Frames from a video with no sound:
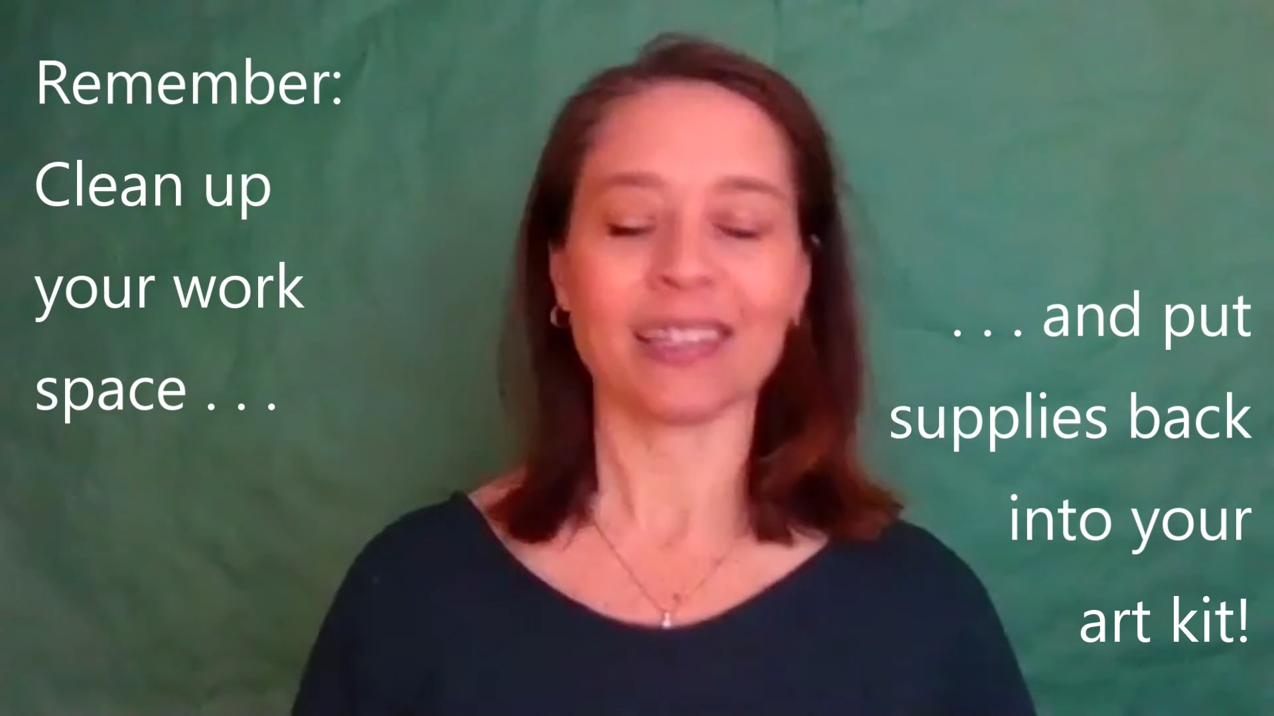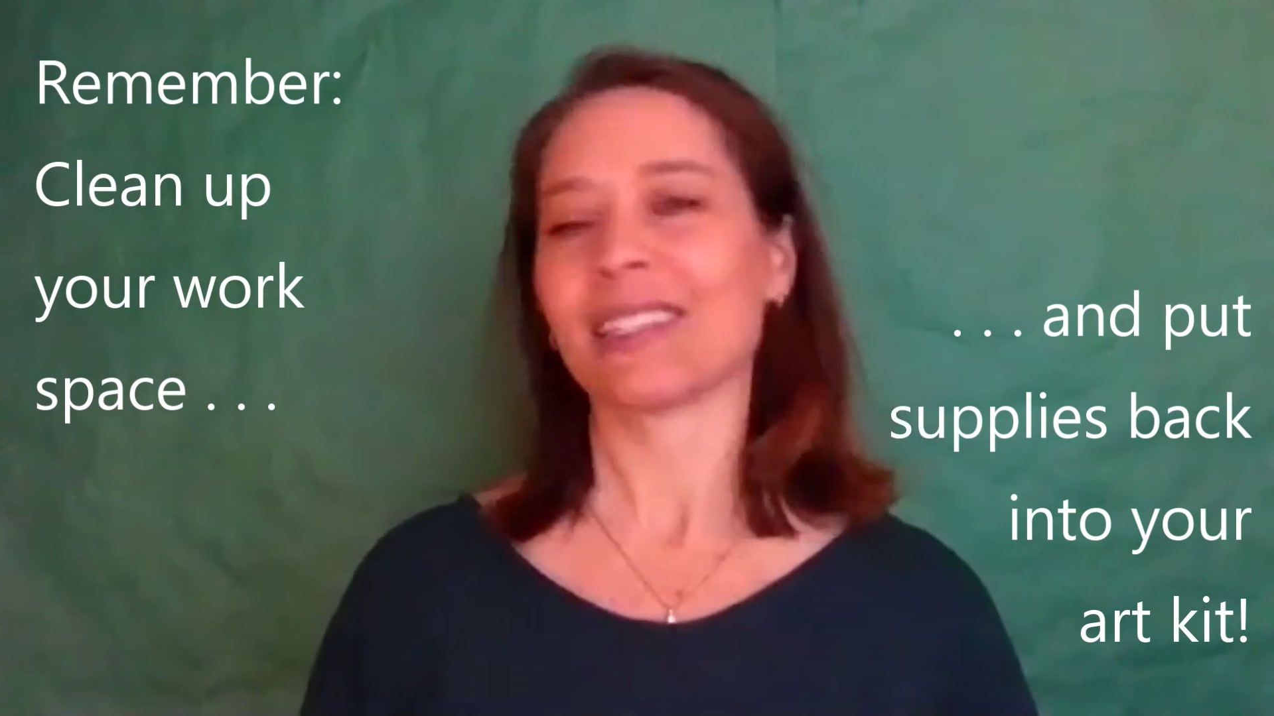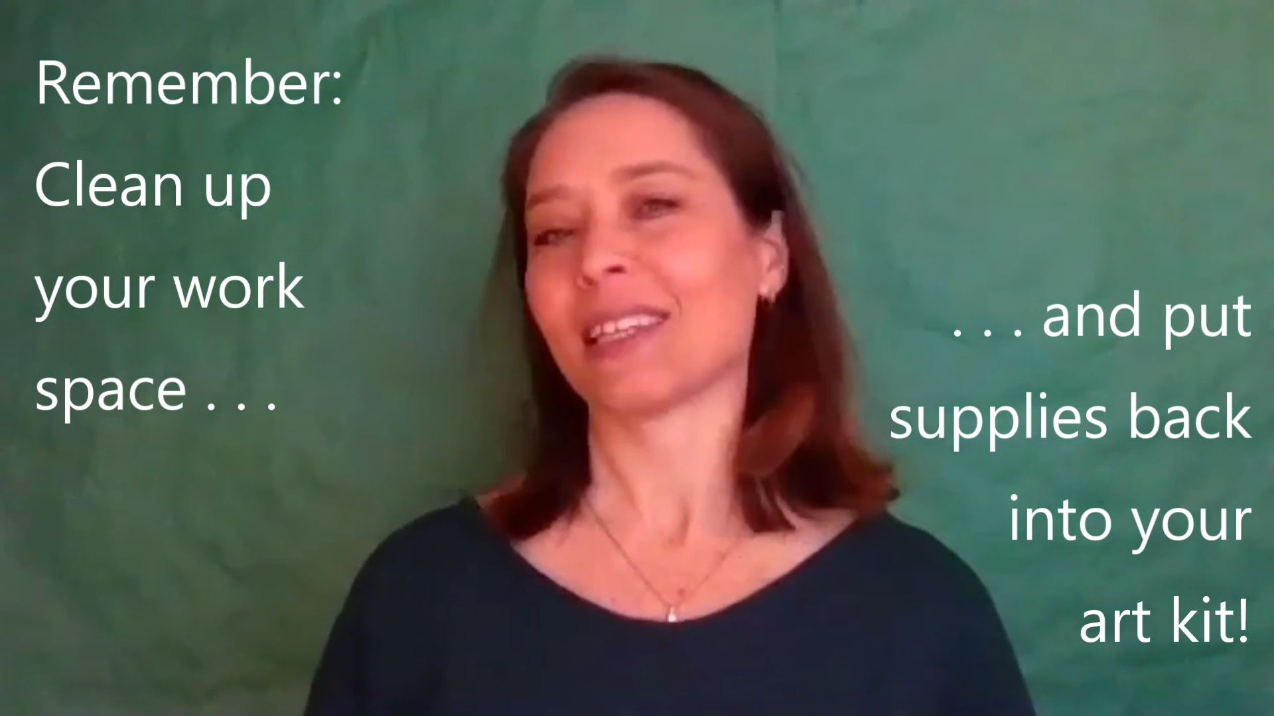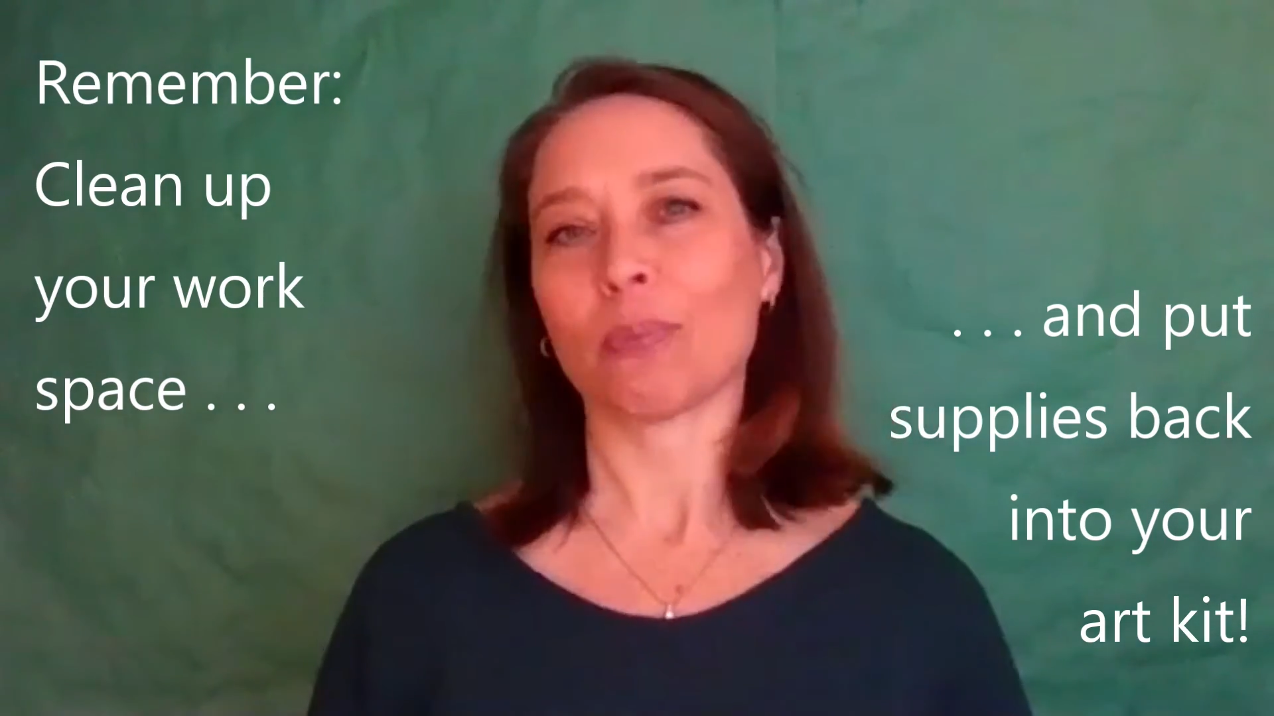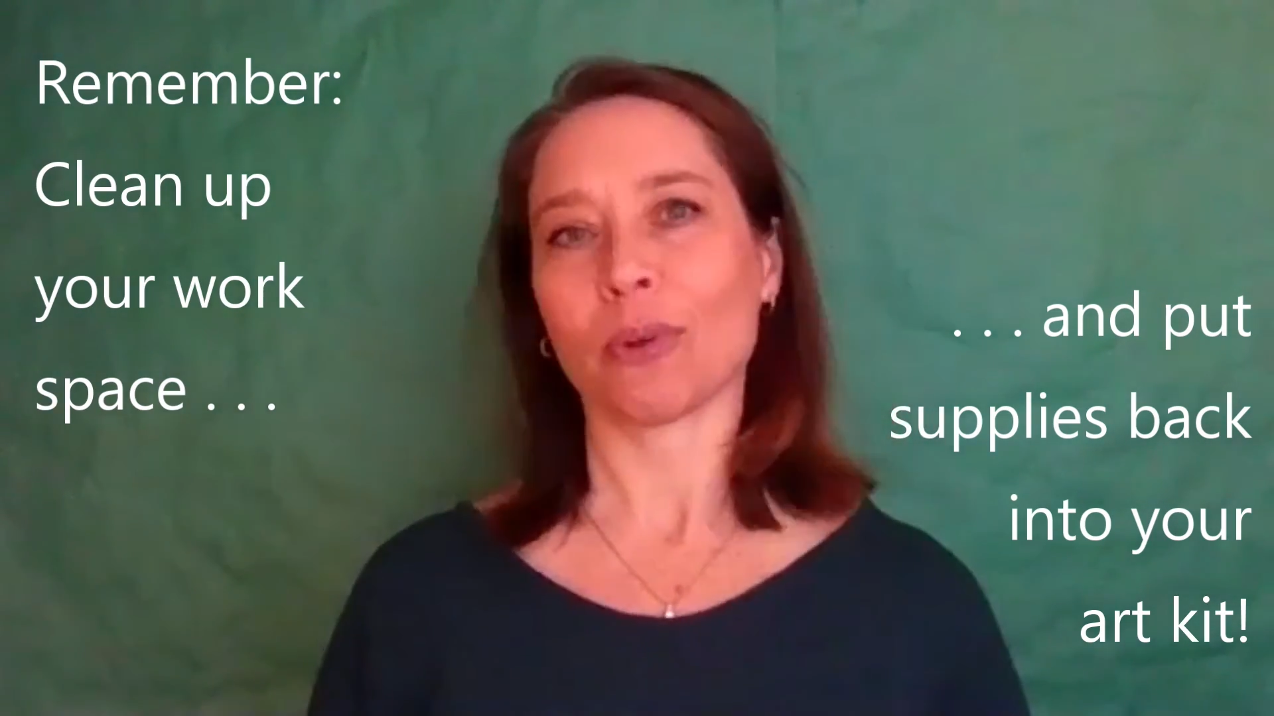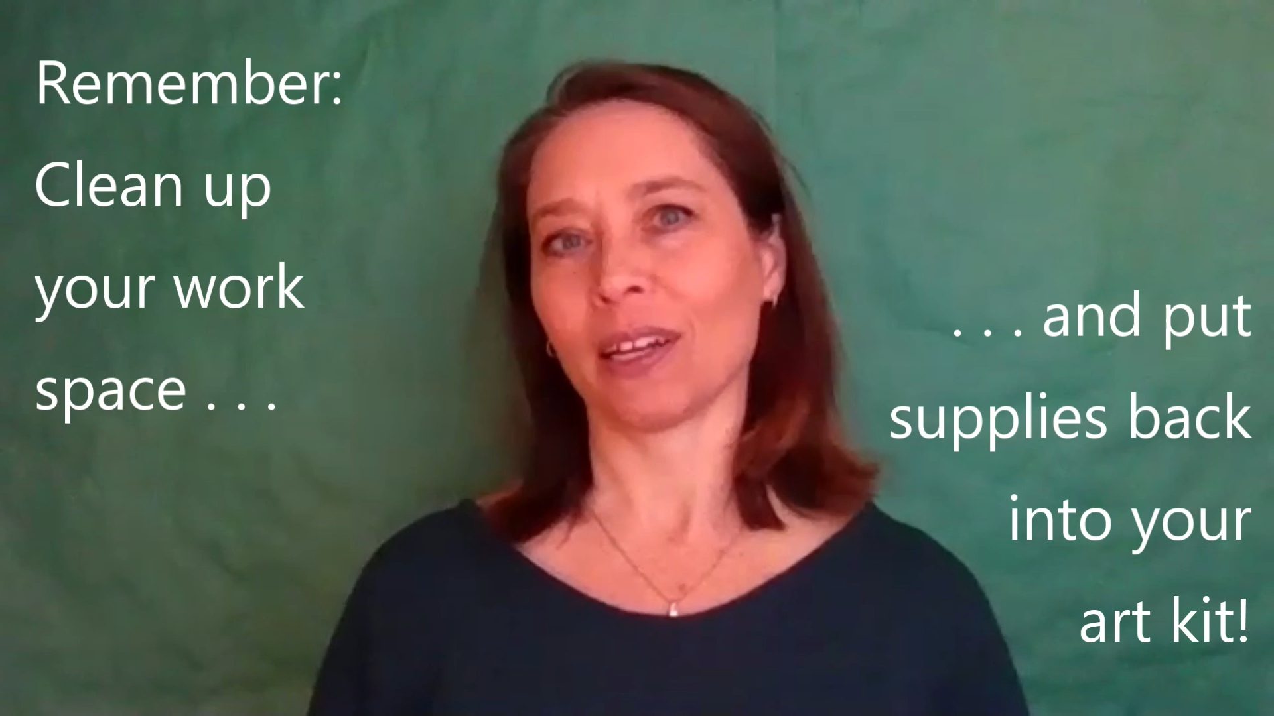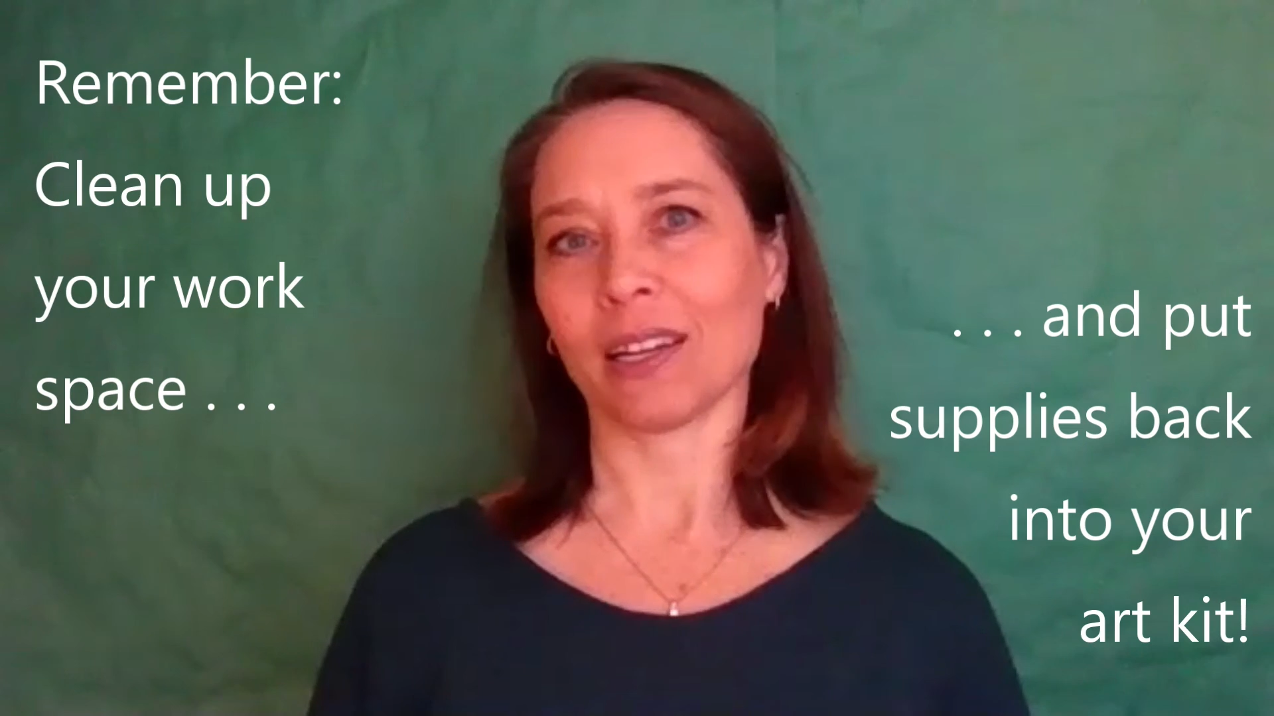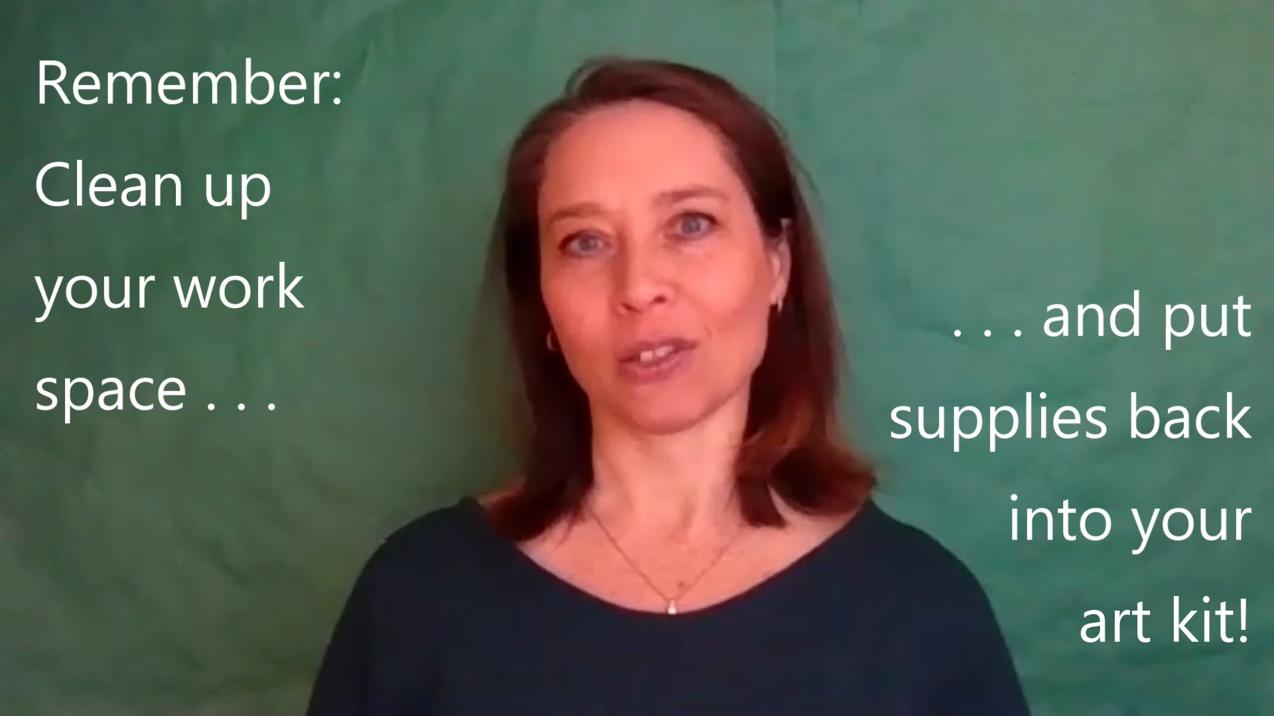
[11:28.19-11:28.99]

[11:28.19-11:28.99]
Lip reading: can separate